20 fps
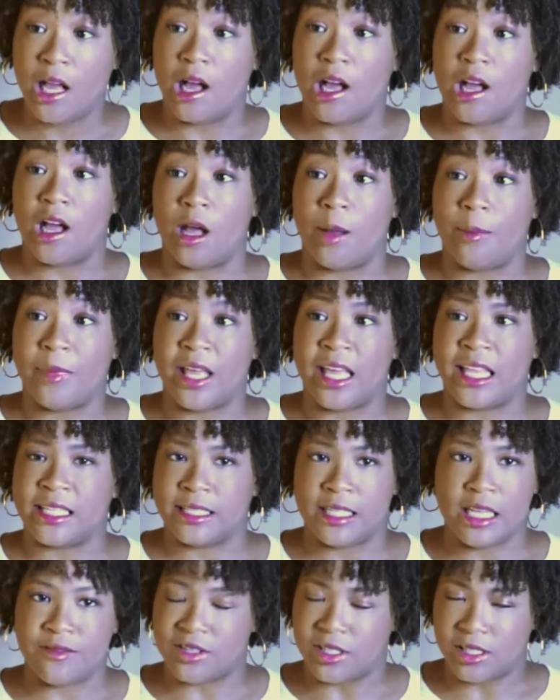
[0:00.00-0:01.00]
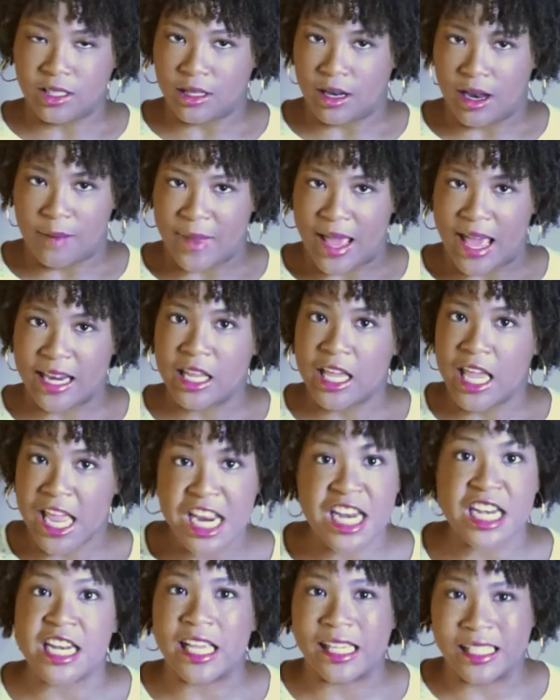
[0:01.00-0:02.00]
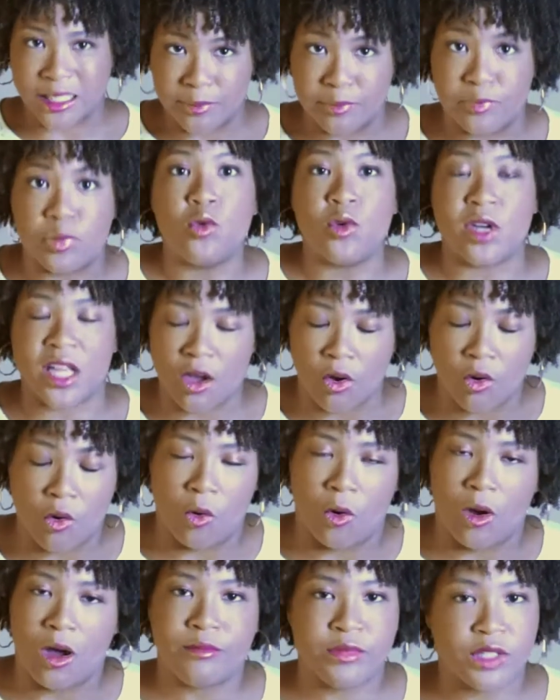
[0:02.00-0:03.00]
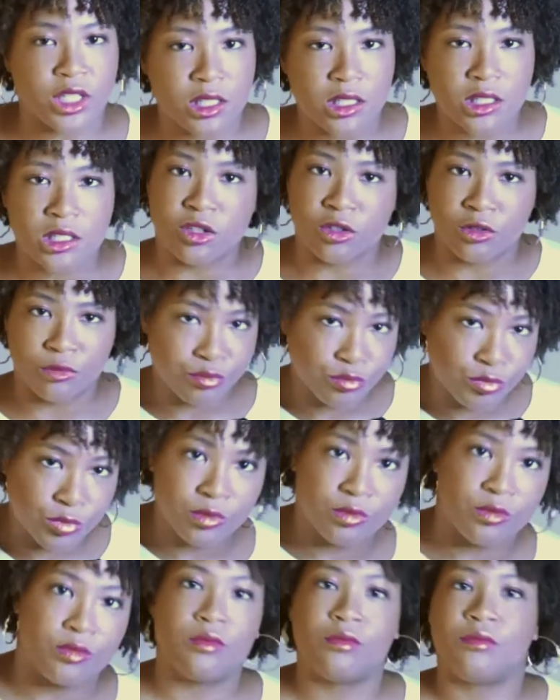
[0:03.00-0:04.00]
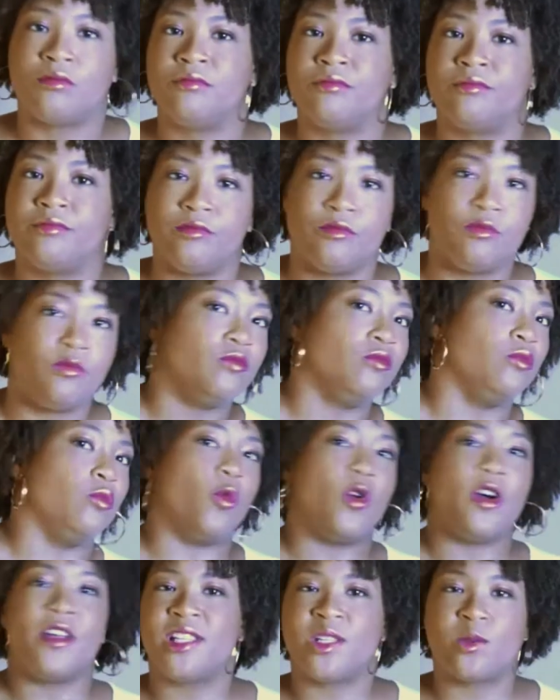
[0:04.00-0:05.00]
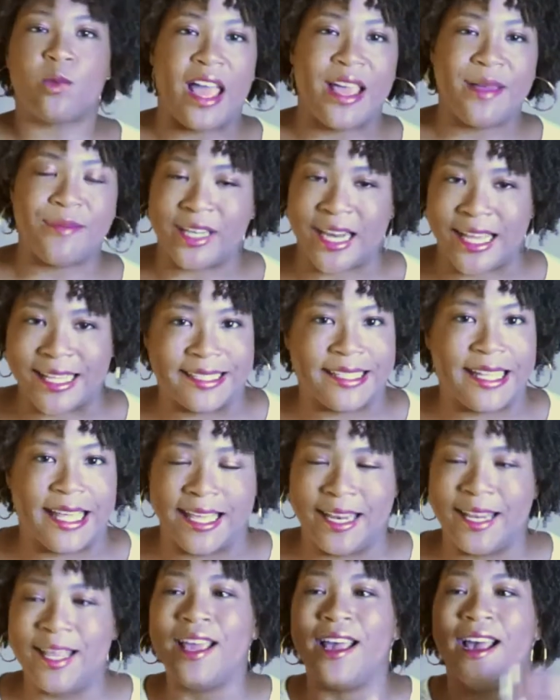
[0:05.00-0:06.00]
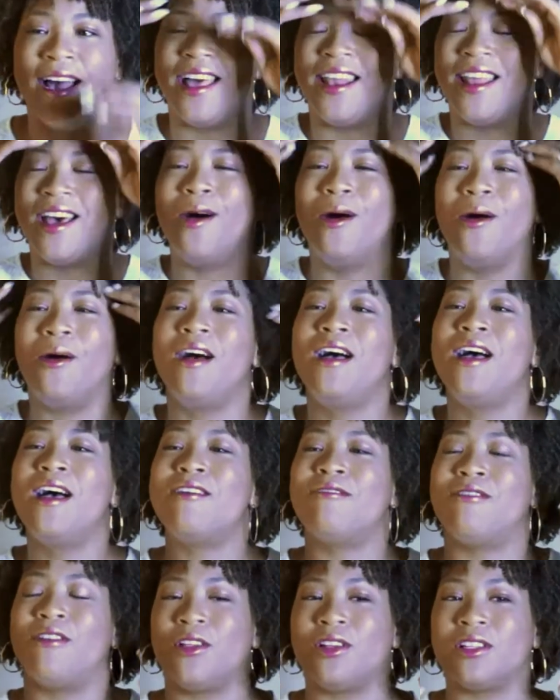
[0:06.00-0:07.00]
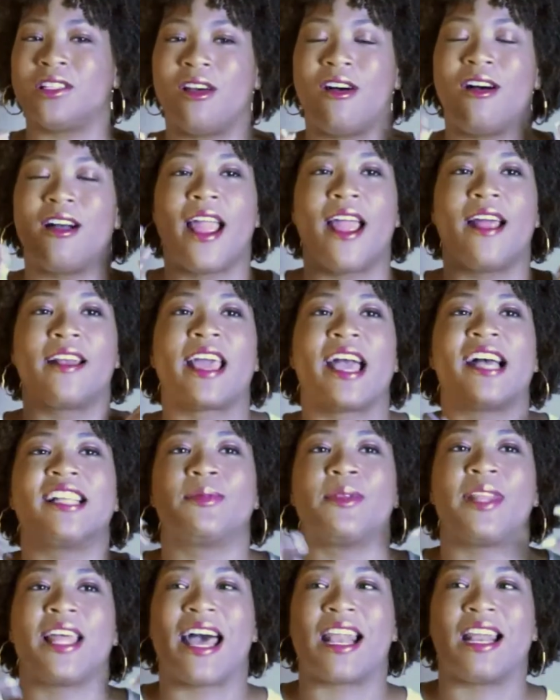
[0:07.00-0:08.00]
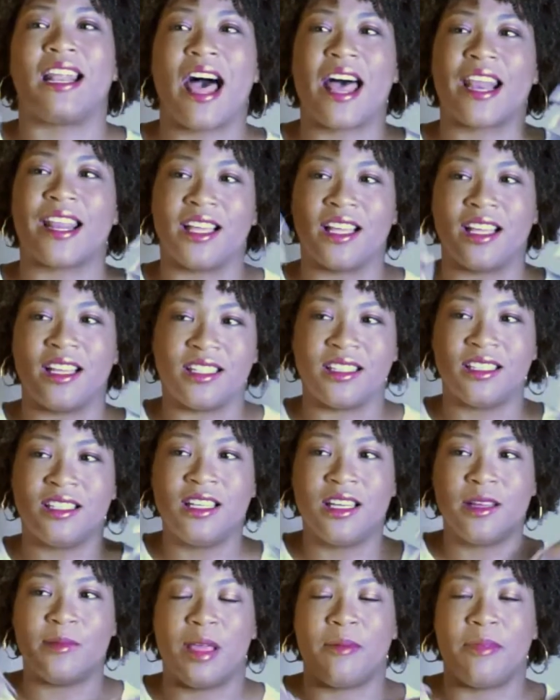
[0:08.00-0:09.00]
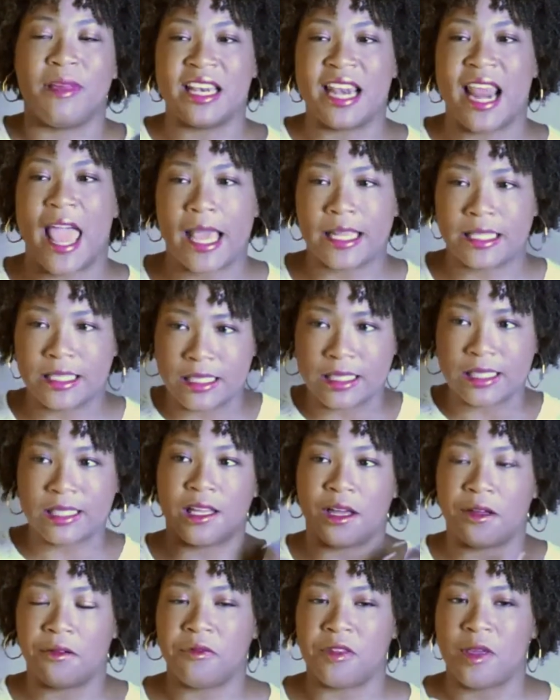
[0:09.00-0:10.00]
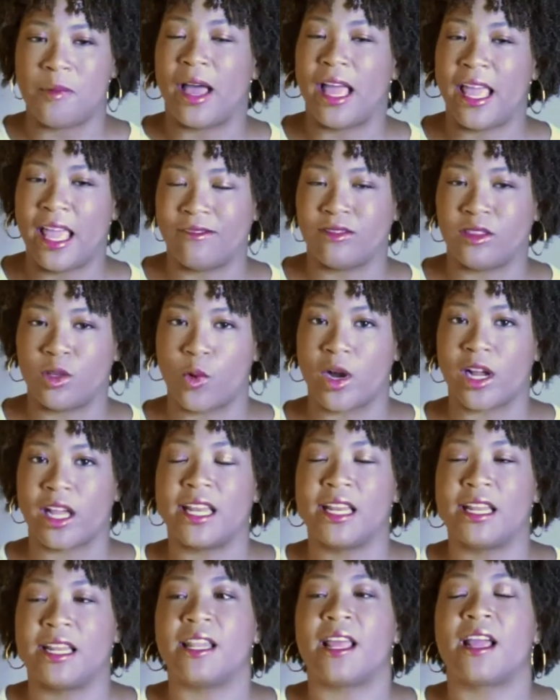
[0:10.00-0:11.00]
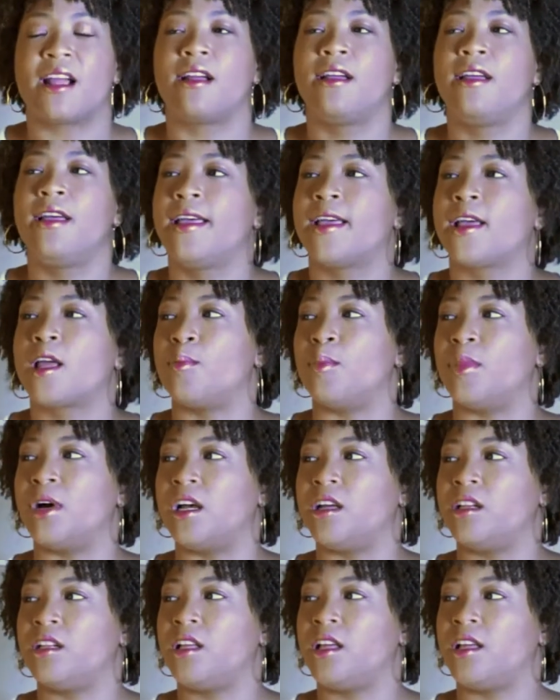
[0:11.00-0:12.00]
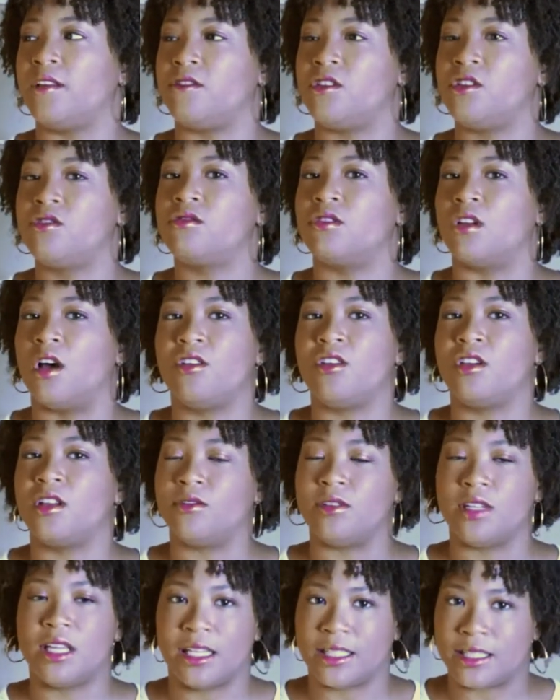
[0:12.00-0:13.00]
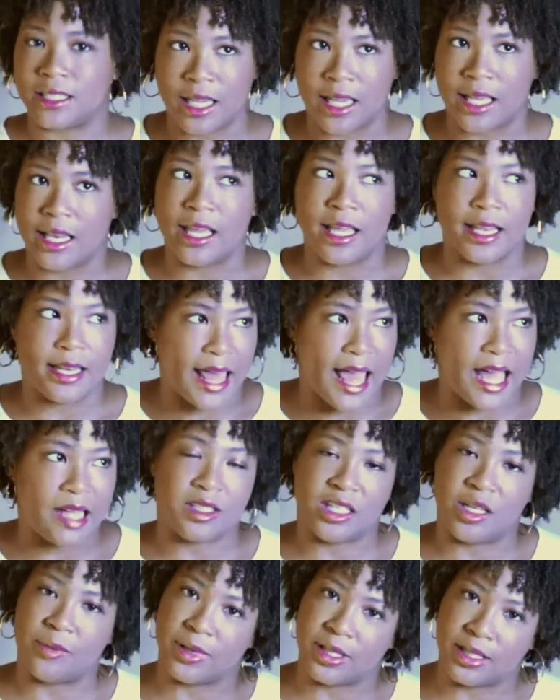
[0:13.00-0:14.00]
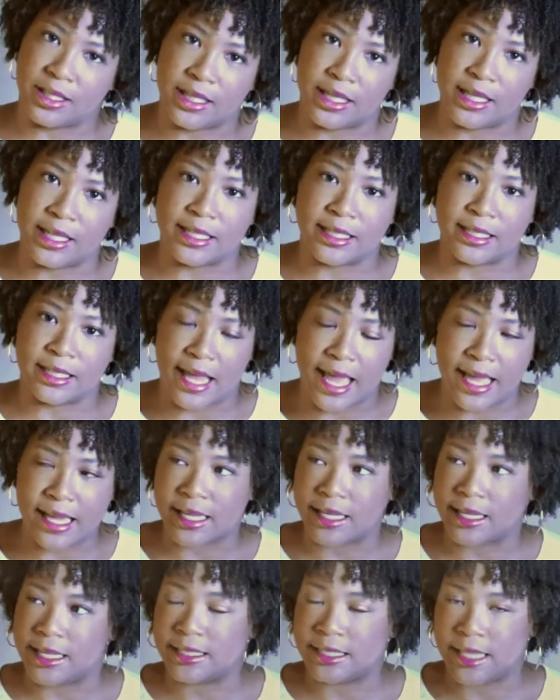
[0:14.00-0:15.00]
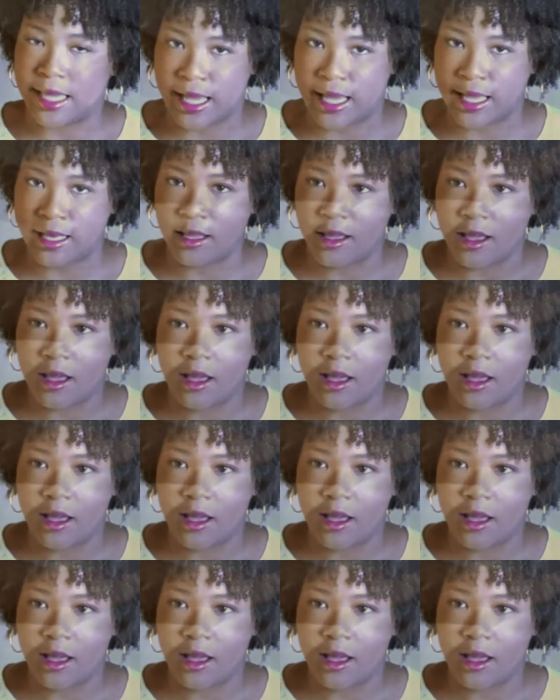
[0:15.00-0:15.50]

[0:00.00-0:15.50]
And even still, I'm not in his booty hole. I'm just one swipe and that's it. You know, for those long-haired cats where they got a lot of maybe gnats and stuff, you might have to work it in there. But if you know you don't need to get it that deep into his neck and his head,